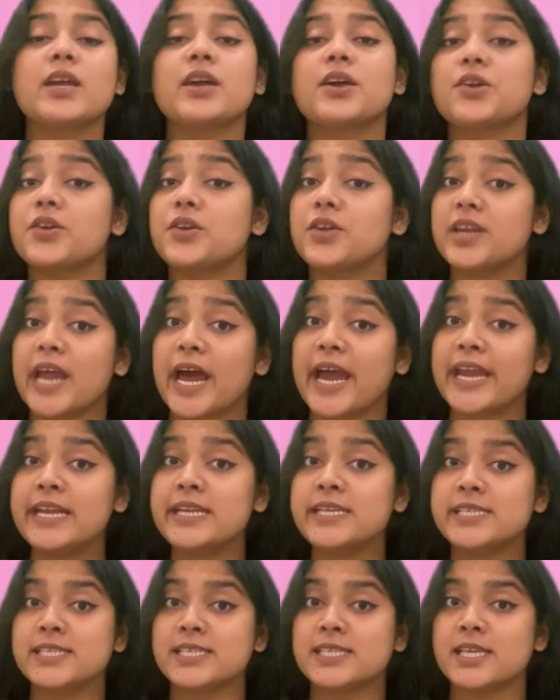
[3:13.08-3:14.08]

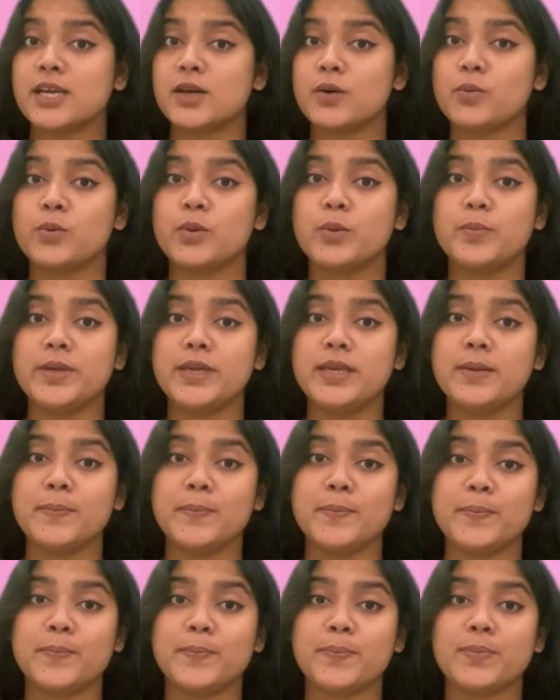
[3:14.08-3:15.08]
Writes will be
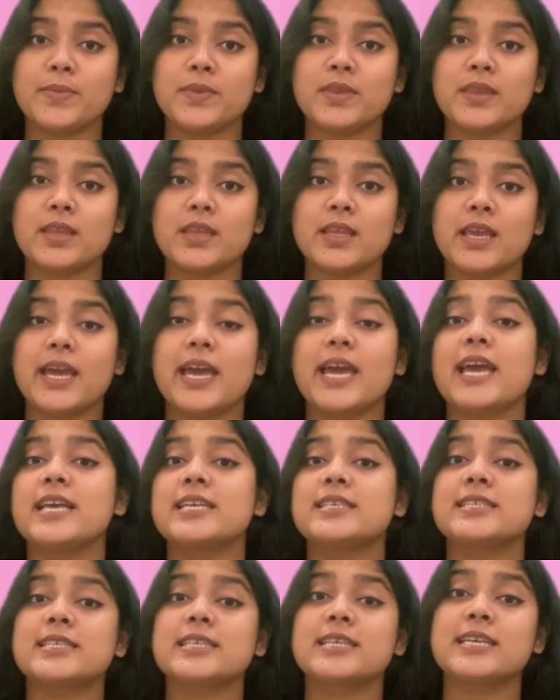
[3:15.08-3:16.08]

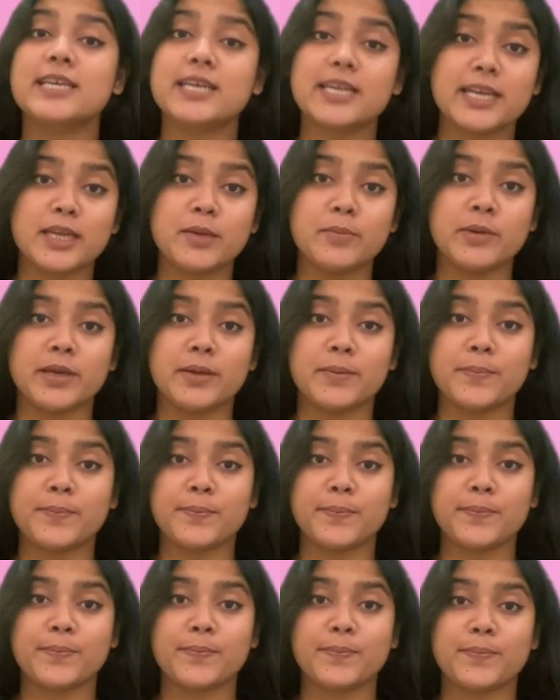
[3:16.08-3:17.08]
escribe.
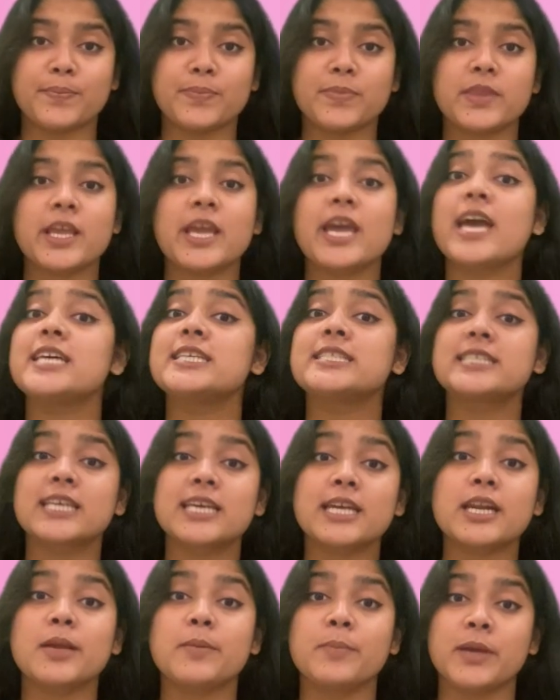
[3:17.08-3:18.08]

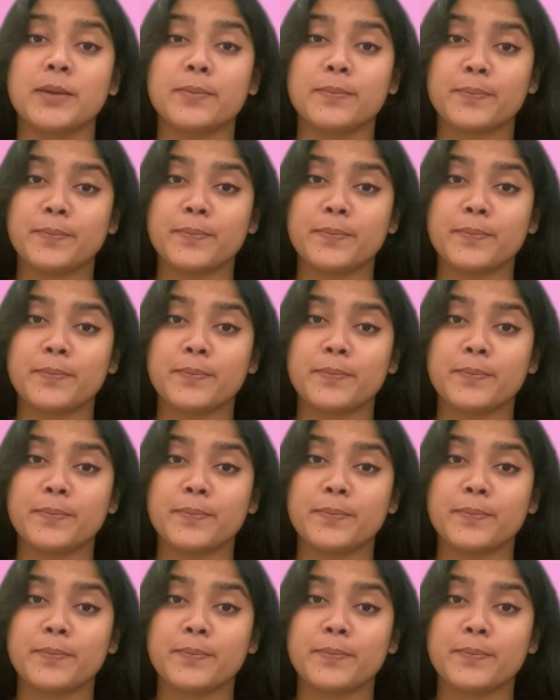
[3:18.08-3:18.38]
Escribe.